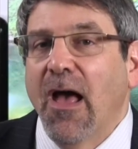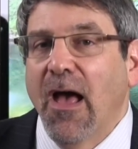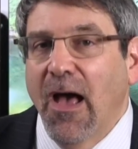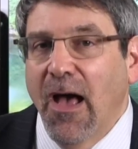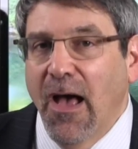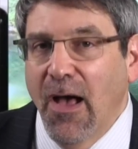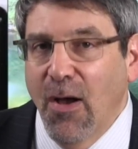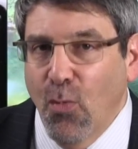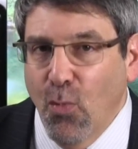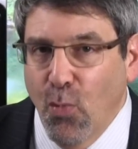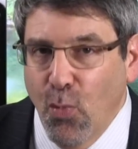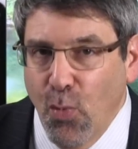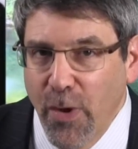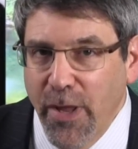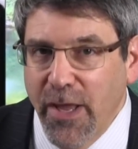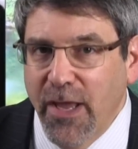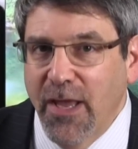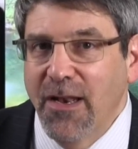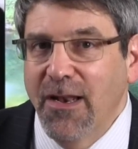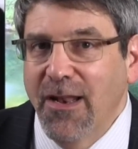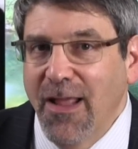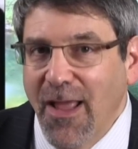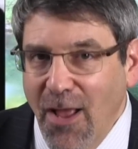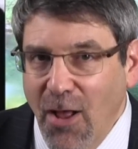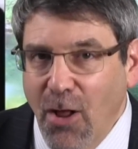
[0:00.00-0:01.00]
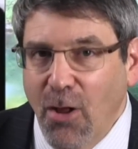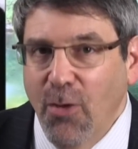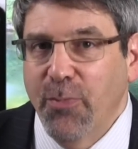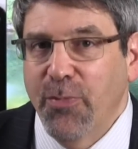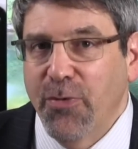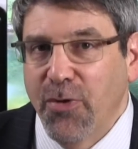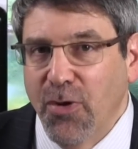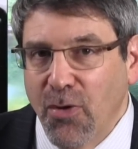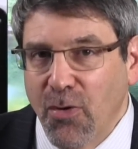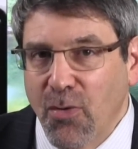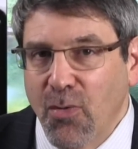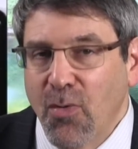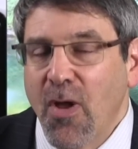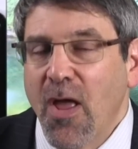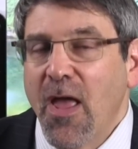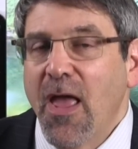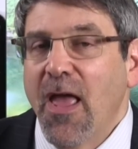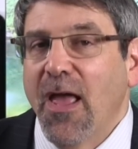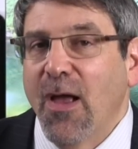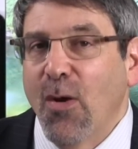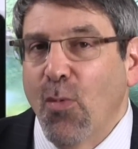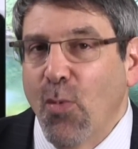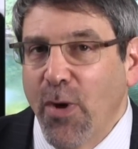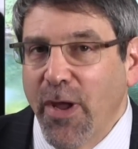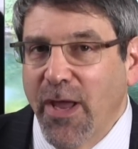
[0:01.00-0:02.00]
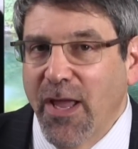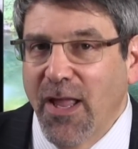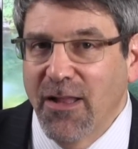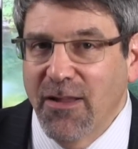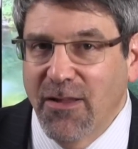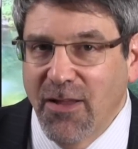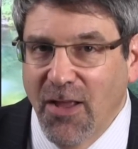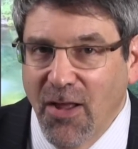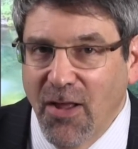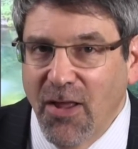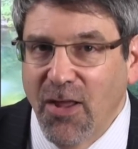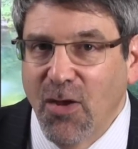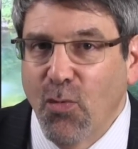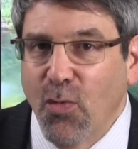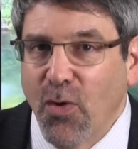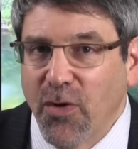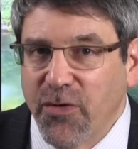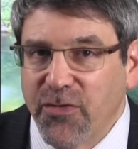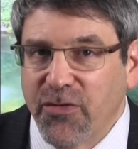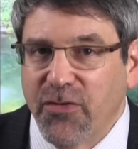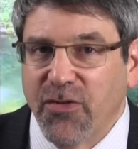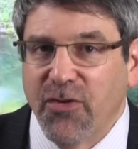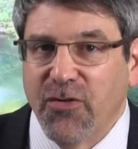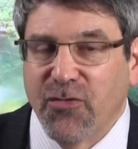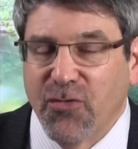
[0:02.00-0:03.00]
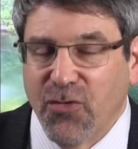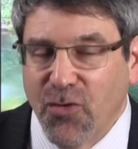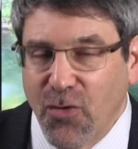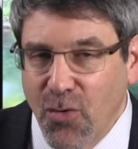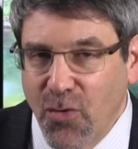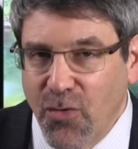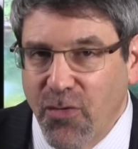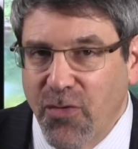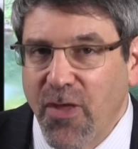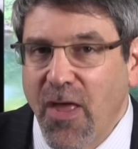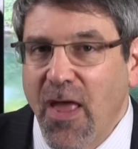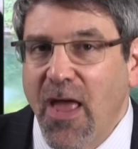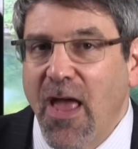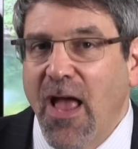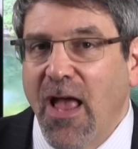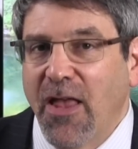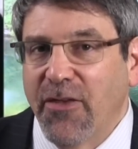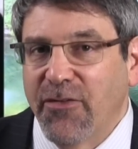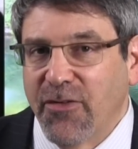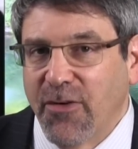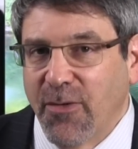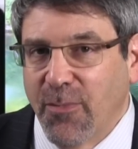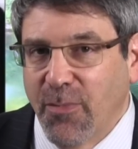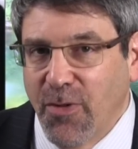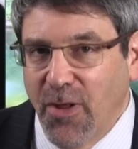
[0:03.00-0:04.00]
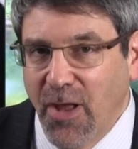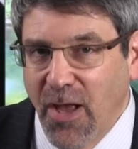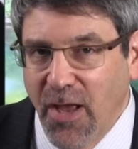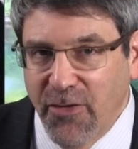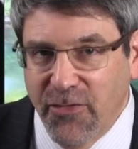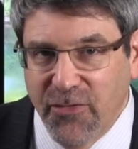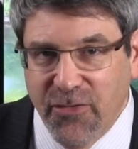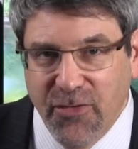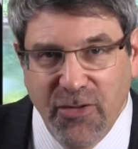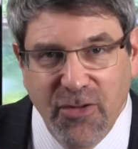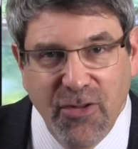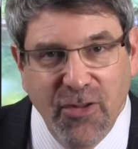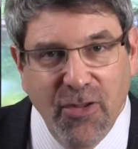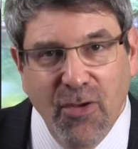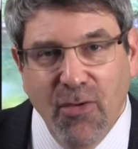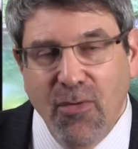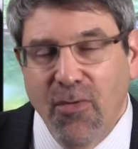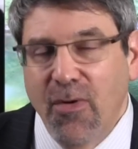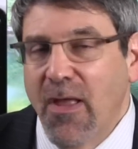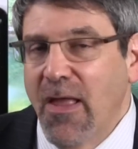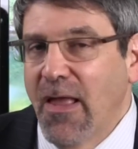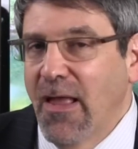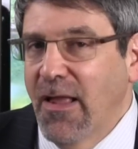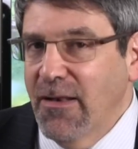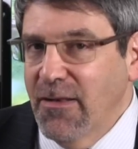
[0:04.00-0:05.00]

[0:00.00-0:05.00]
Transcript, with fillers: Uh, we can help you. We can tell you what's the truth as it applies to you.